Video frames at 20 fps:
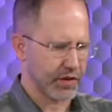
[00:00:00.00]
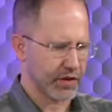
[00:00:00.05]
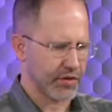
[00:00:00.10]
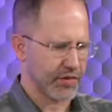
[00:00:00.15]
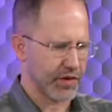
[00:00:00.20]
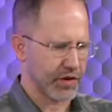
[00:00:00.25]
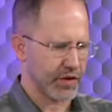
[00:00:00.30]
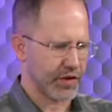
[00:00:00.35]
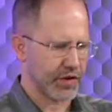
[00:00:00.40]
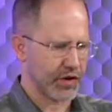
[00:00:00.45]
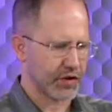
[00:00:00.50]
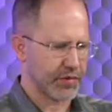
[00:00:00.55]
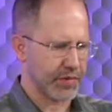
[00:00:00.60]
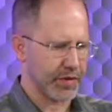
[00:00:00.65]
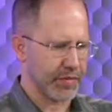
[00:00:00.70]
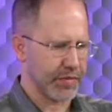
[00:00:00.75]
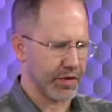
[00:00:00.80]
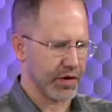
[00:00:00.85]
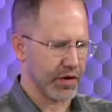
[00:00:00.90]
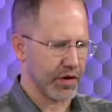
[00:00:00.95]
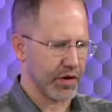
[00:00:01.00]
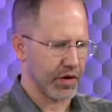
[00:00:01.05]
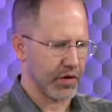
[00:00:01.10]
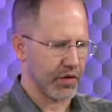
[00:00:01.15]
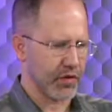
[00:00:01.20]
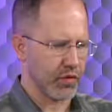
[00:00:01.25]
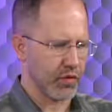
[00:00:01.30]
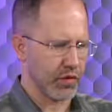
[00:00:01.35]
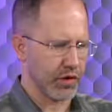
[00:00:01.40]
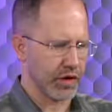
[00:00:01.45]
those functions be
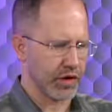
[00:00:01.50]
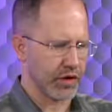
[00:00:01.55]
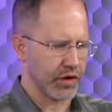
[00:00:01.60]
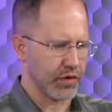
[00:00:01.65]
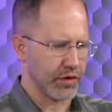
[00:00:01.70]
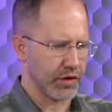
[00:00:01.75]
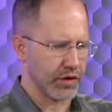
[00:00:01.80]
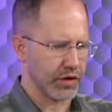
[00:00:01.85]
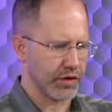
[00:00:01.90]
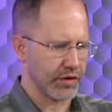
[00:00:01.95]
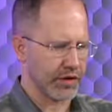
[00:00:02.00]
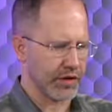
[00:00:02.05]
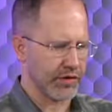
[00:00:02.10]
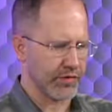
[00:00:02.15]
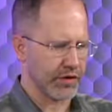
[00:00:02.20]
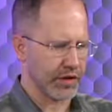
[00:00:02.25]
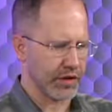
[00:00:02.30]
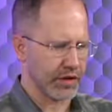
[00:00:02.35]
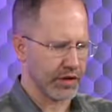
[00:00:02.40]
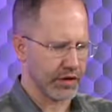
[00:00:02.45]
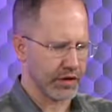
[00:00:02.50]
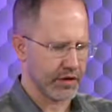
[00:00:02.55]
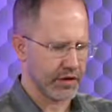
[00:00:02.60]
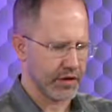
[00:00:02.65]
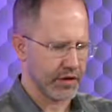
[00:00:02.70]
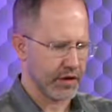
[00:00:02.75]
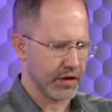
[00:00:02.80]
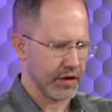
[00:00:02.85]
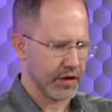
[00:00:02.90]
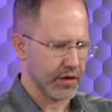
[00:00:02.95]
bigger, we're gonna do it a little differently.
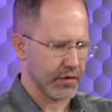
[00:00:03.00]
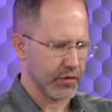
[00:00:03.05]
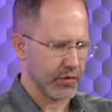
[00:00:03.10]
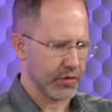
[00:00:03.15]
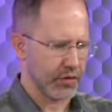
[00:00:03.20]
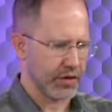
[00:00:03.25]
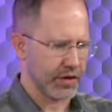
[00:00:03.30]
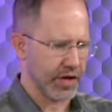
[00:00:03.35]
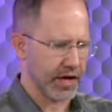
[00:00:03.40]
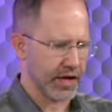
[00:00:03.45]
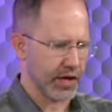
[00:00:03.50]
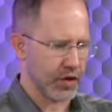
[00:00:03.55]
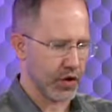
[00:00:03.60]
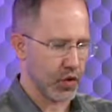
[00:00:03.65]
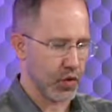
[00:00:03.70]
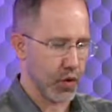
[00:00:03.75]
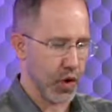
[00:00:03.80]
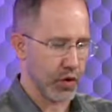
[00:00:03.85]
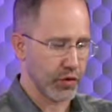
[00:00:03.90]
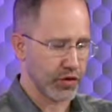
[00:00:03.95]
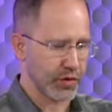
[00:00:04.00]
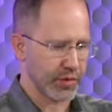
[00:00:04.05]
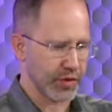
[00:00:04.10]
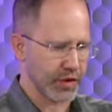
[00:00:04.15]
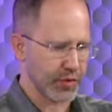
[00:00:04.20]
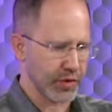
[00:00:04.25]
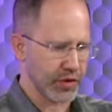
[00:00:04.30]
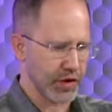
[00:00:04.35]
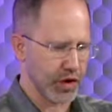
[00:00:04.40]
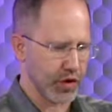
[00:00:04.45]
Yeah. We'll put that in quotes nice.
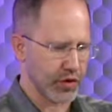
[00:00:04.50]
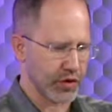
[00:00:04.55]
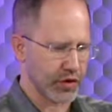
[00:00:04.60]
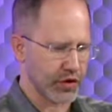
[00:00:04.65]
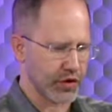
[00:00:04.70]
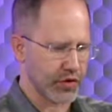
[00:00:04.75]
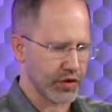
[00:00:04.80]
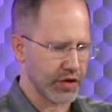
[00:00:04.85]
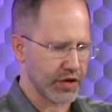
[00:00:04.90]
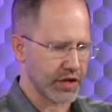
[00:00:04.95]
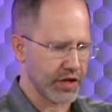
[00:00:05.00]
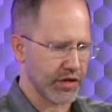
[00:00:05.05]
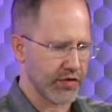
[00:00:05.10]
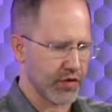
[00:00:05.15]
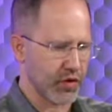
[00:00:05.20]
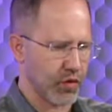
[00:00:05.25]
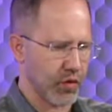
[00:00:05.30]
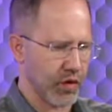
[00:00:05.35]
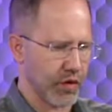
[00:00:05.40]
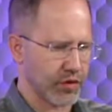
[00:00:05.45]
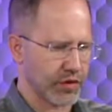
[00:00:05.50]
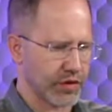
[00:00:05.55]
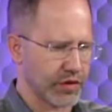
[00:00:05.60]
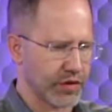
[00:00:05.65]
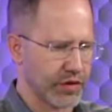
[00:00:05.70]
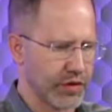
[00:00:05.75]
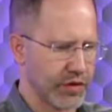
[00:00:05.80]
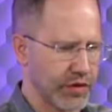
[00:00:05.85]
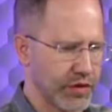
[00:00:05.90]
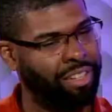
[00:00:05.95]
because we know that strings it's have string, quotes. All
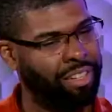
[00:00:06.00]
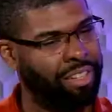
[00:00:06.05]
right.